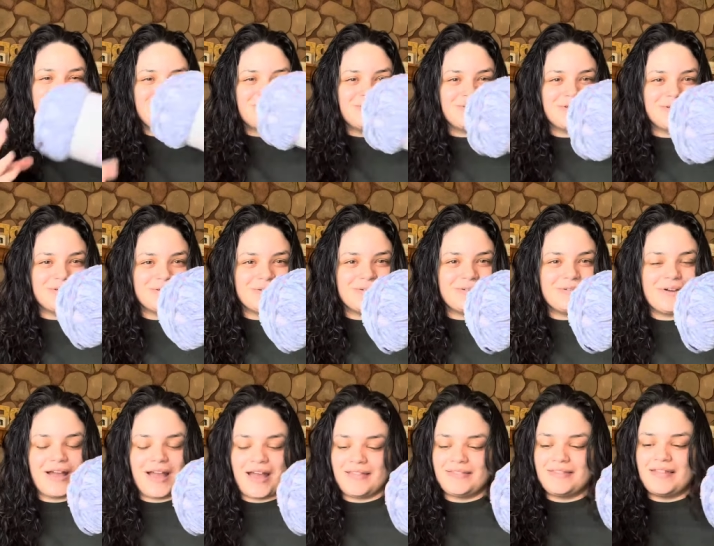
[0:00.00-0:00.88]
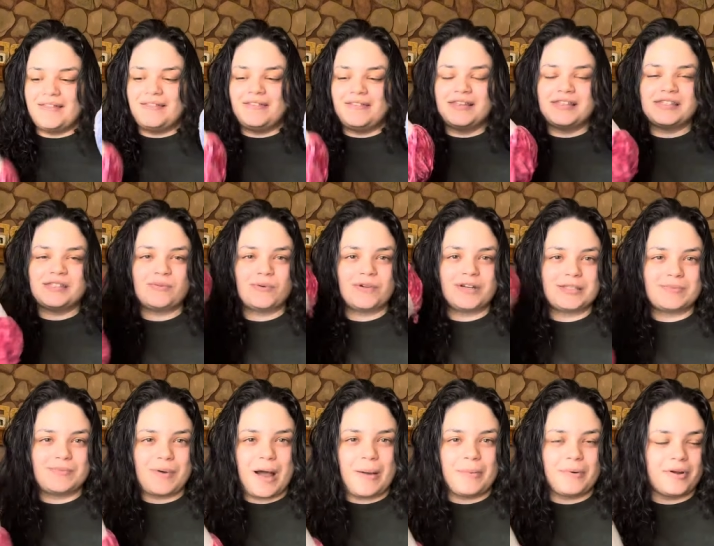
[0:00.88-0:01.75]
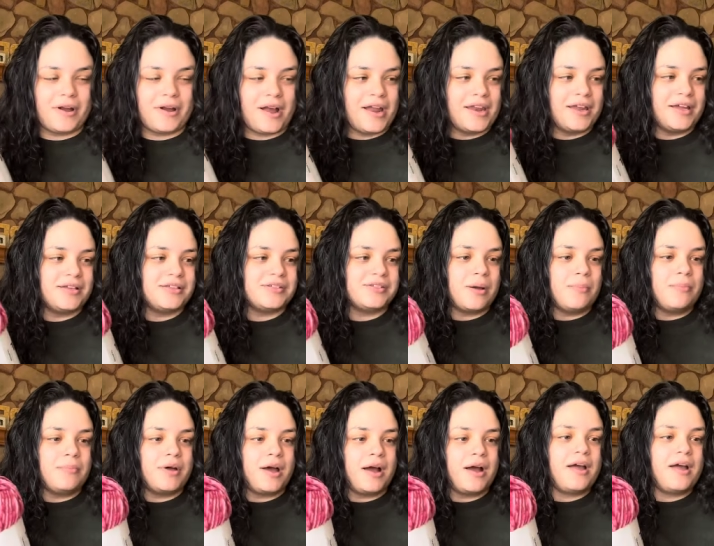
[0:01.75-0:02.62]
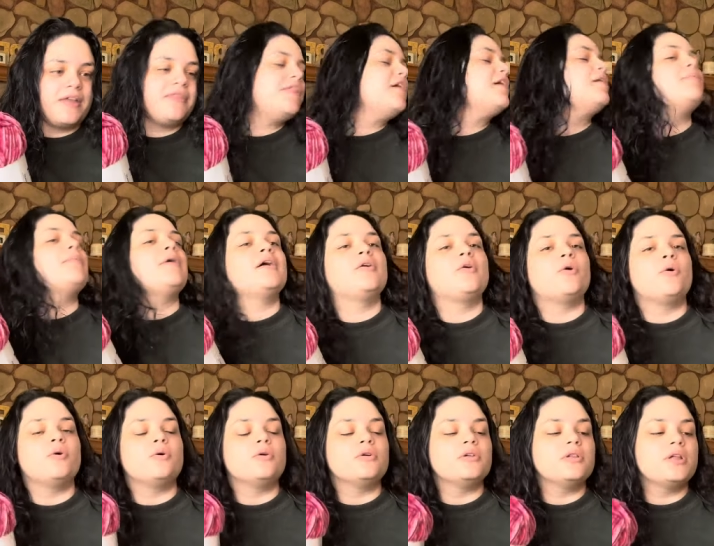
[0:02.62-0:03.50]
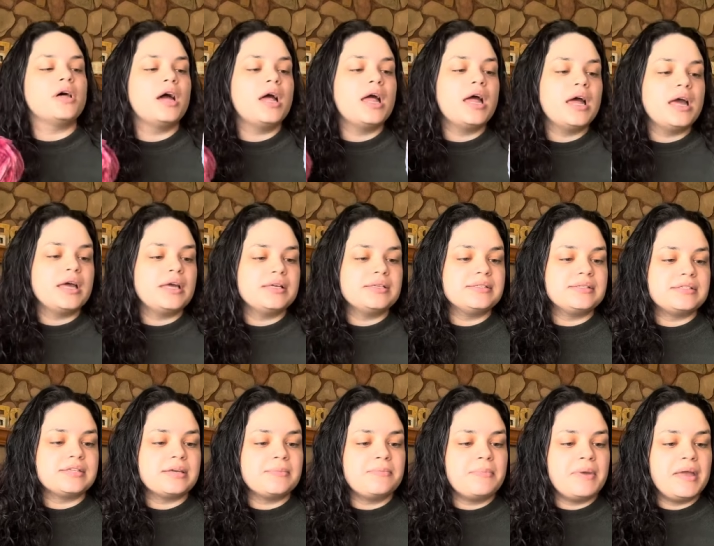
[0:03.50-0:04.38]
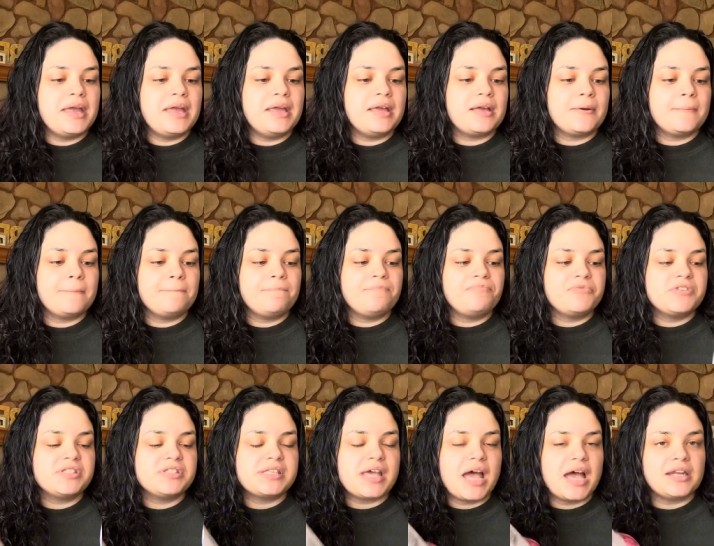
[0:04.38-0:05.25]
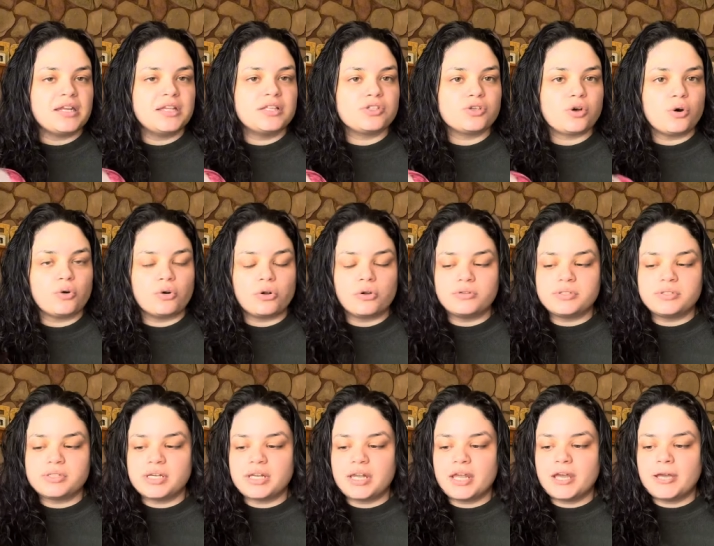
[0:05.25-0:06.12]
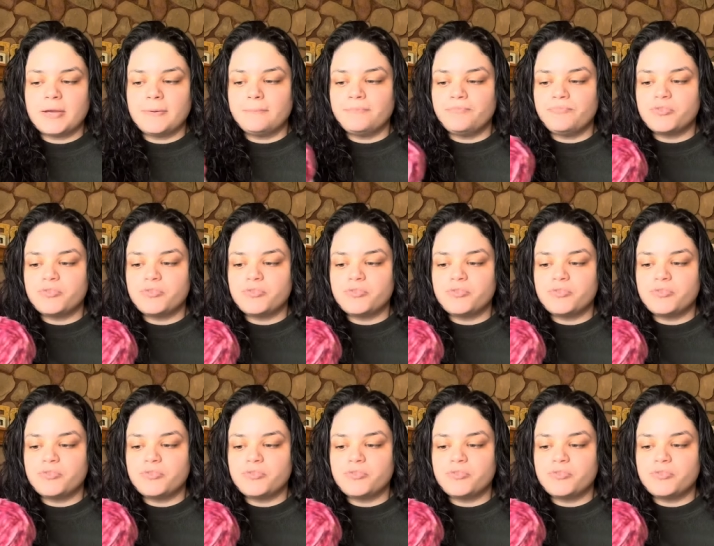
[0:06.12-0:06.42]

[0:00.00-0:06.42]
blue, and then this one is pomegranate. So I'm, I think my goal is to make 10 in total today.